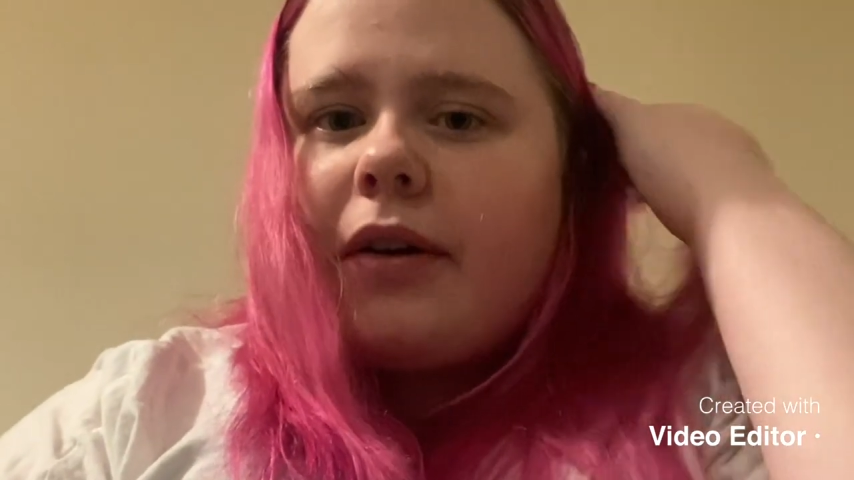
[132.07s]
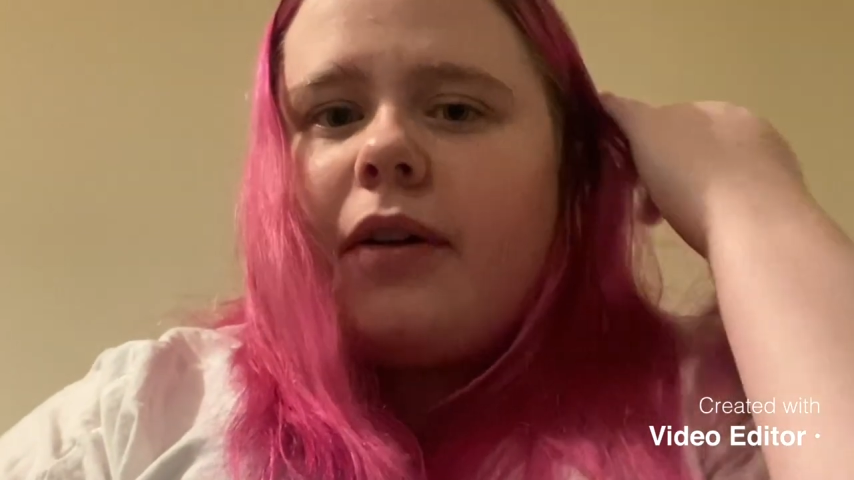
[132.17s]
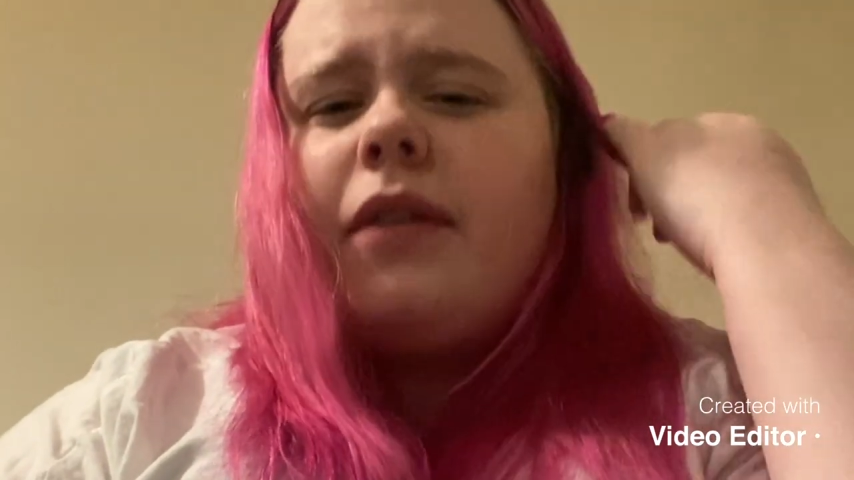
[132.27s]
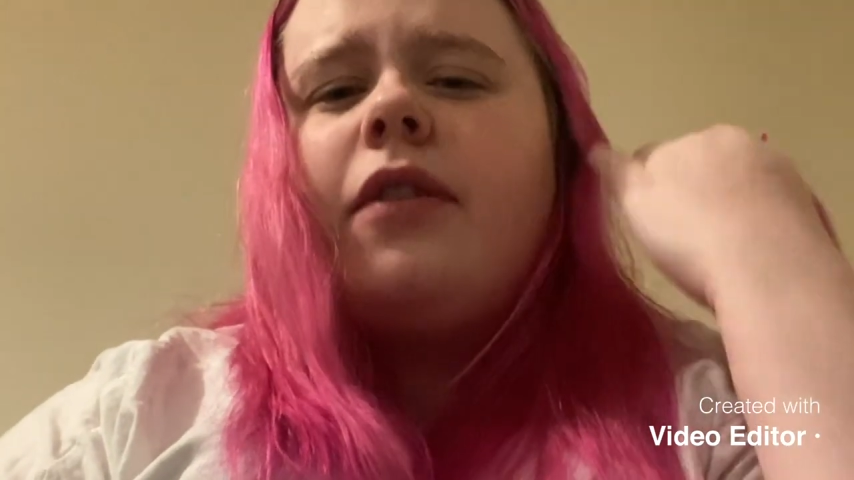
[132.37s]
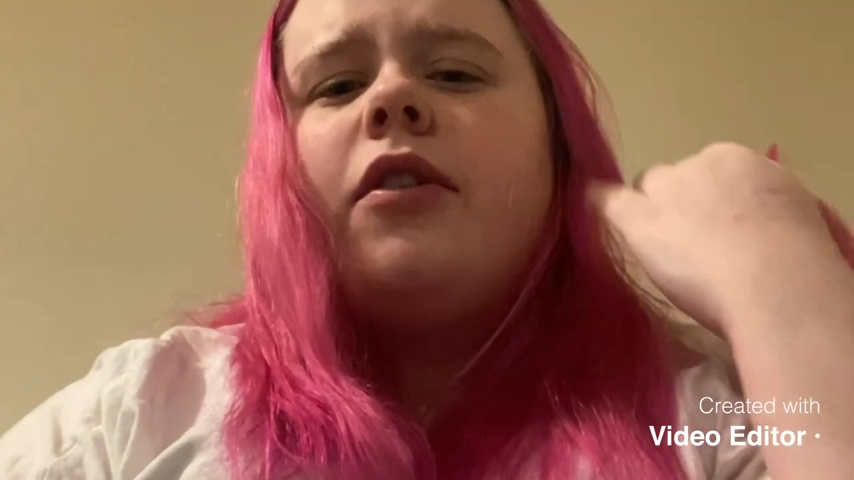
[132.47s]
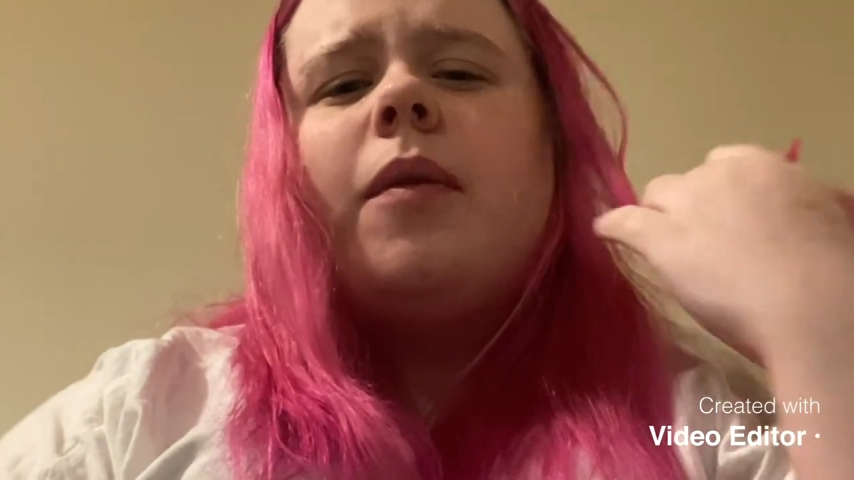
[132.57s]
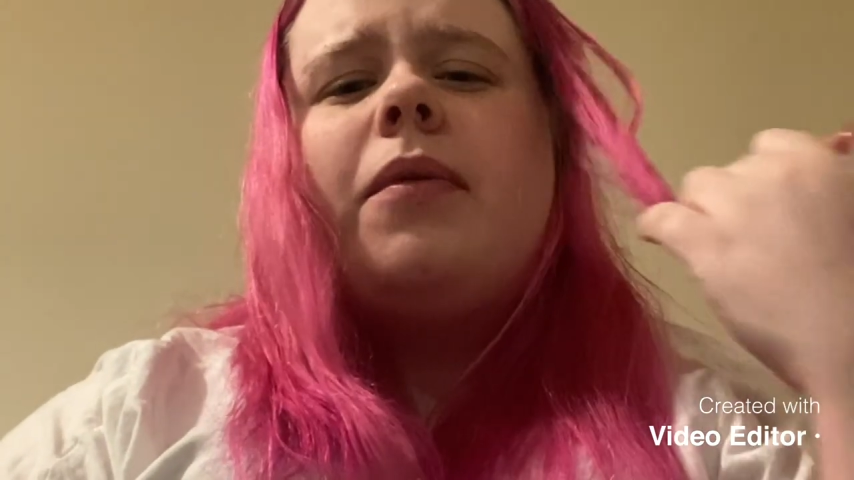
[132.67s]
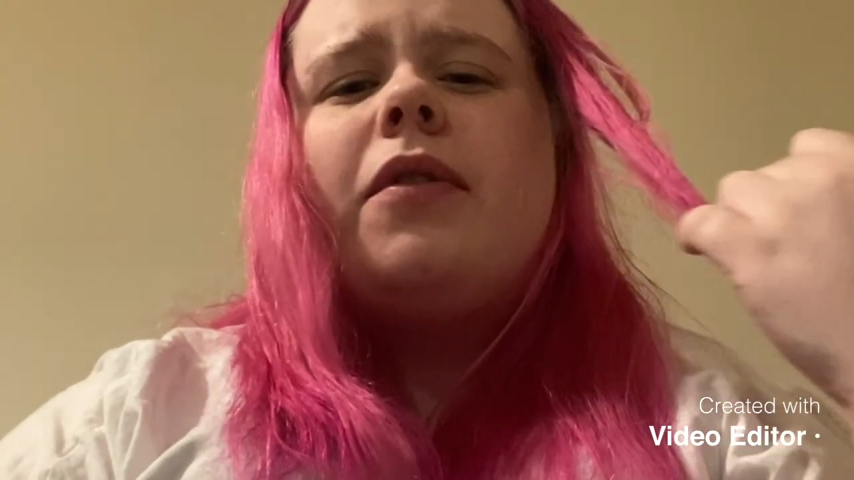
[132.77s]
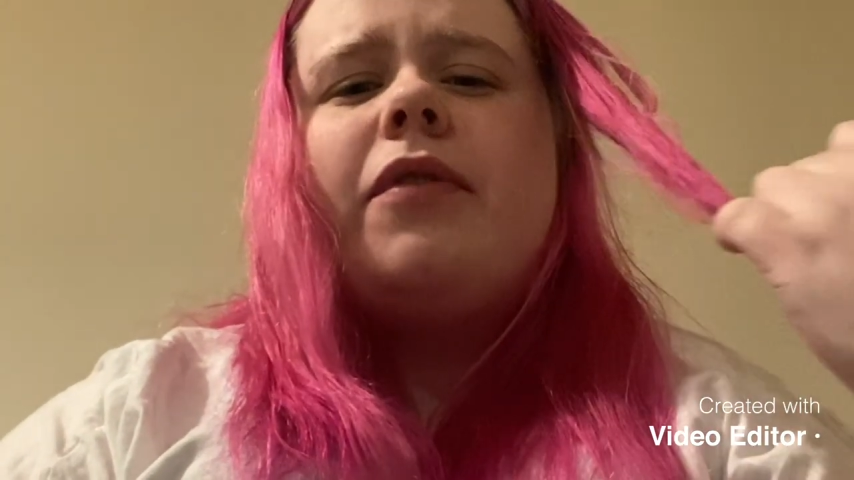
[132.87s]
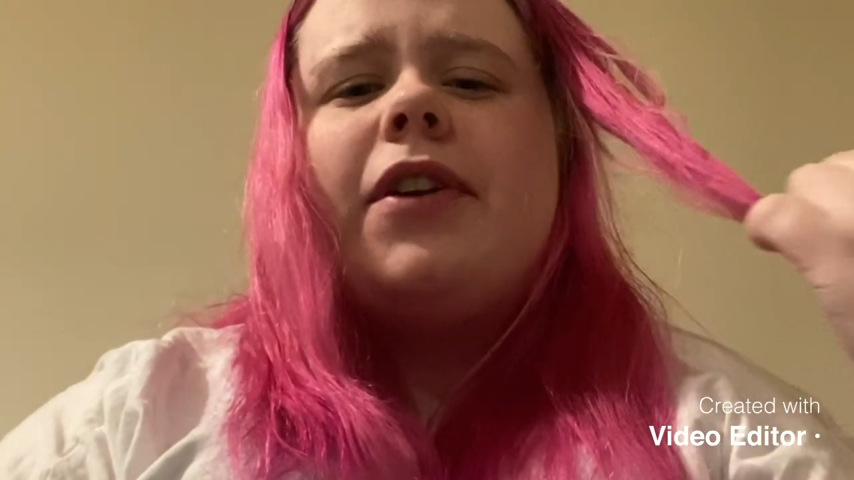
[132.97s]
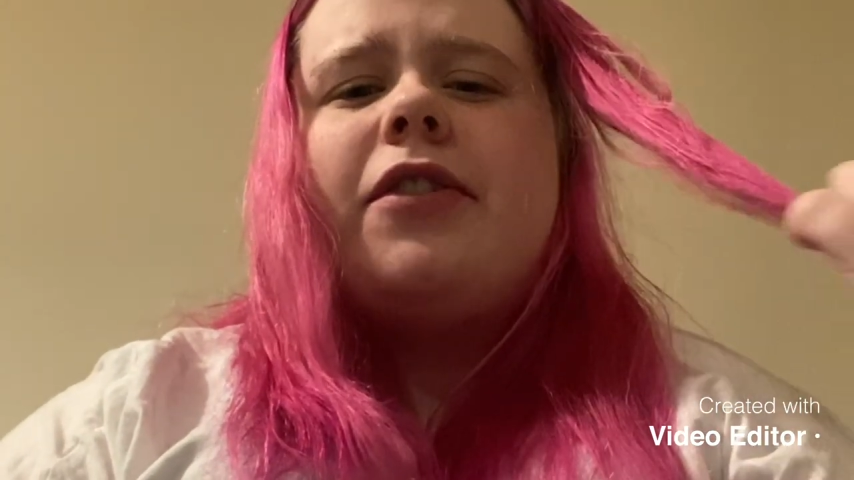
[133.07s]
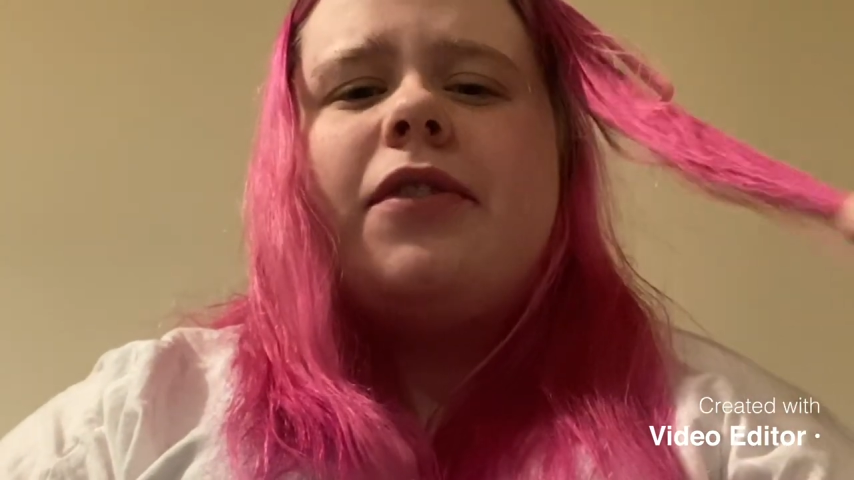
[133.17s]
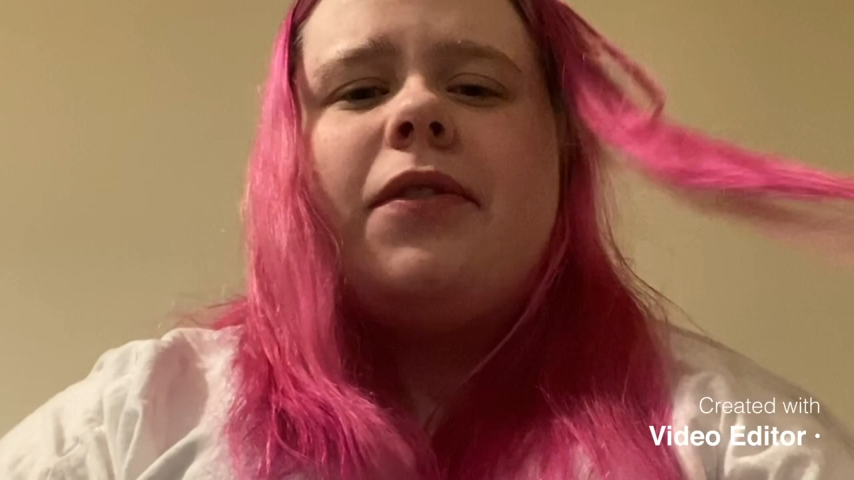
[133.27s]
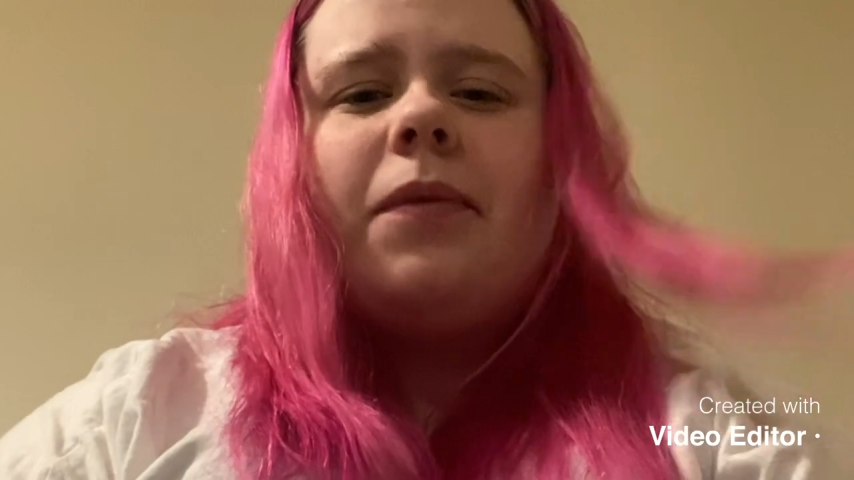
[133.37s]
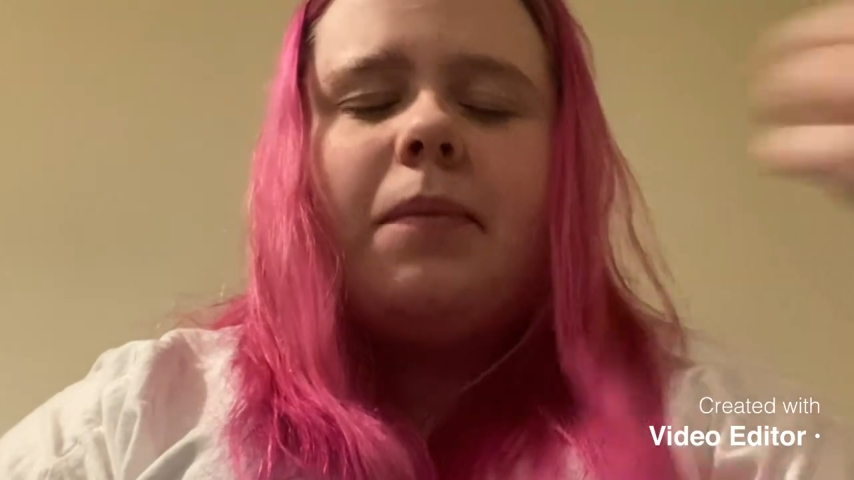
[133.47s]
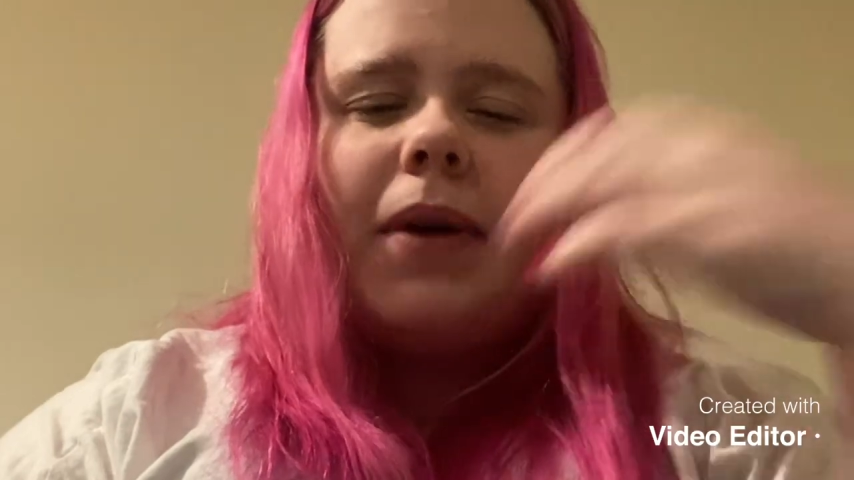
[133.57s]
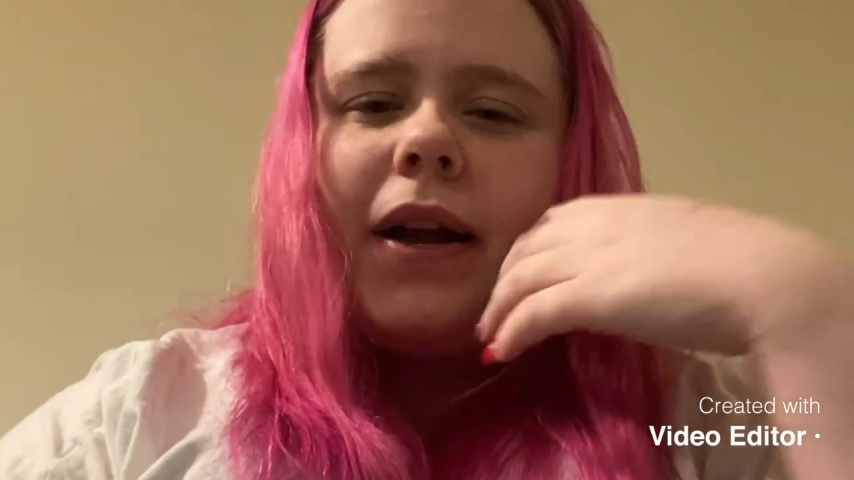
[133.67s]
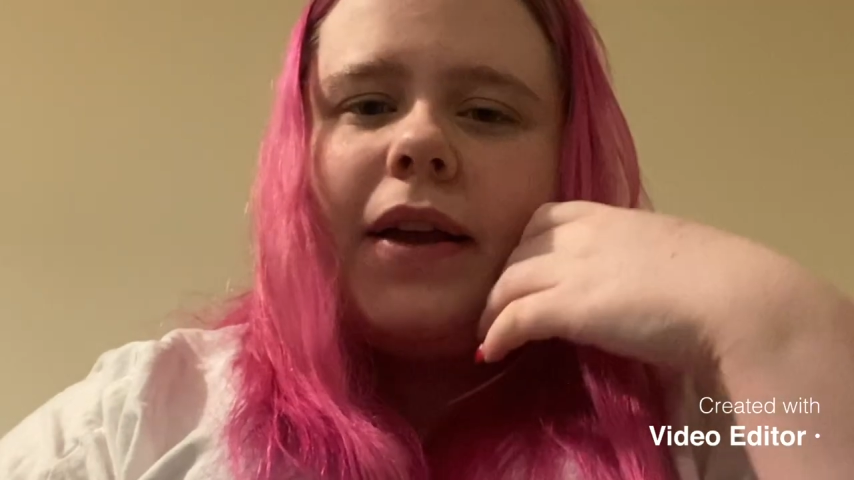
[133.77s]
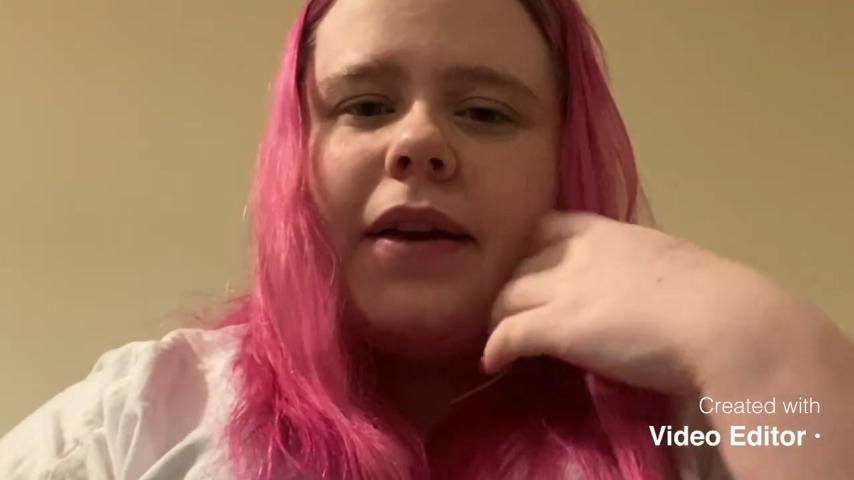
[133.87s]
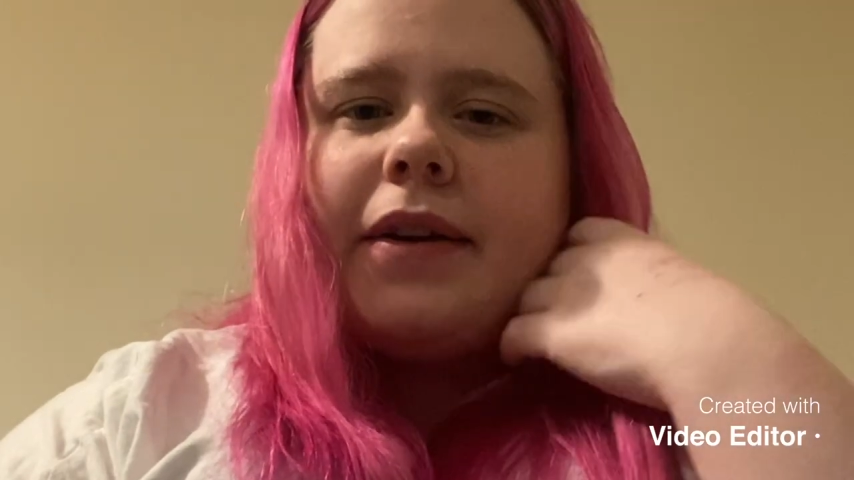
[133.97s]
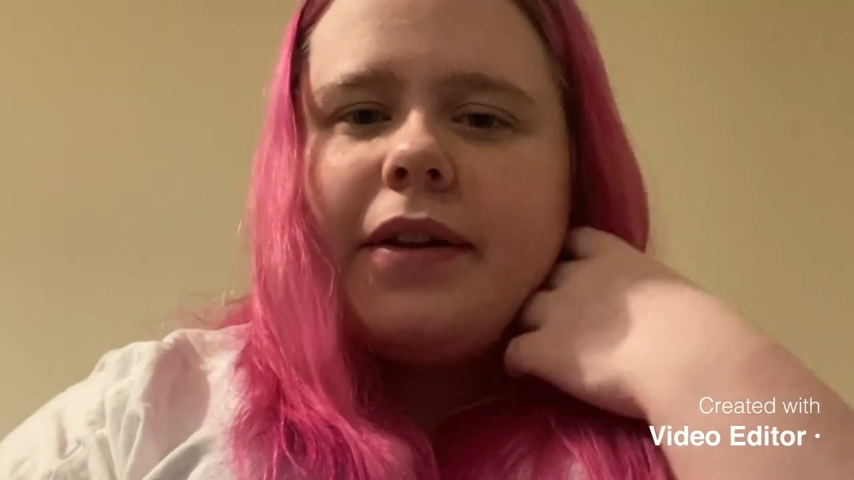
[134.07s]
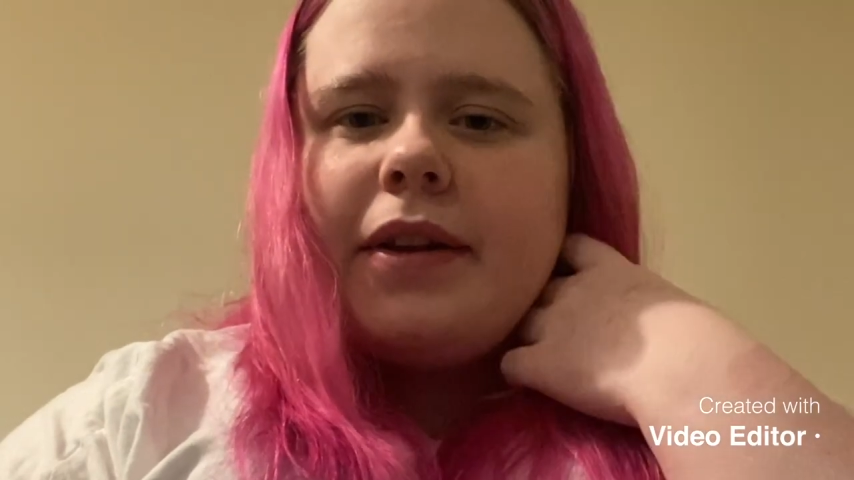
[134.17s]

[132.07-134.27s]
constant observations by